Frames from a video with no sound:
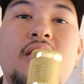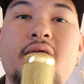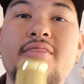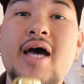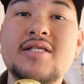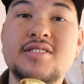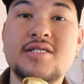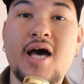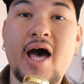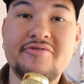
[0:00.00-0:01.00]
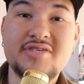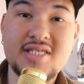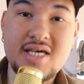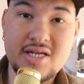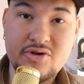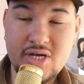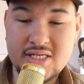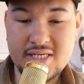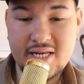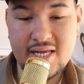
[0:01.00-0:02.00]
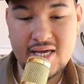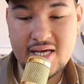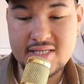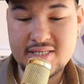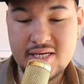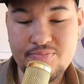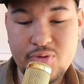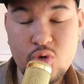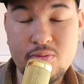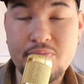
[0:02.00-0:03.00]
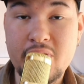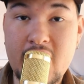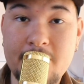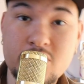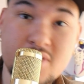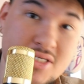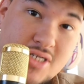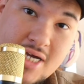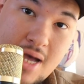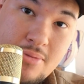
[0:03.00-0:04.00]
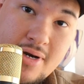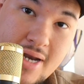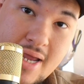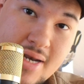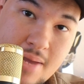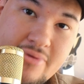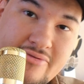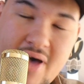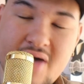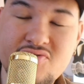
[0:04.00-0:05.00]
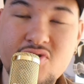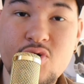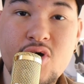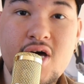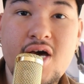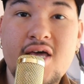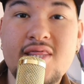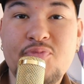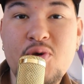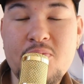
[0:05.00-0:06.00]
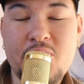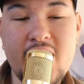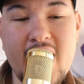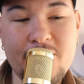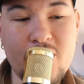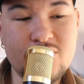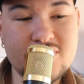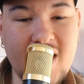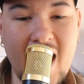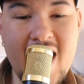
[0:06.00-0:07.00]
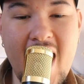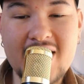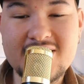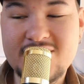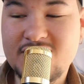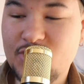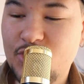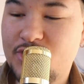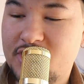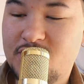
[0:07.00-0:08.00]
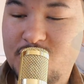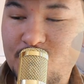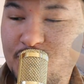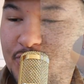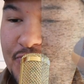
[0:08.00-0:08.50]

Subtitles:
that I've seen recently is the Puma Palermo. So that's going to come on at number 5. So the Puma Palermos, I actually saw this shoe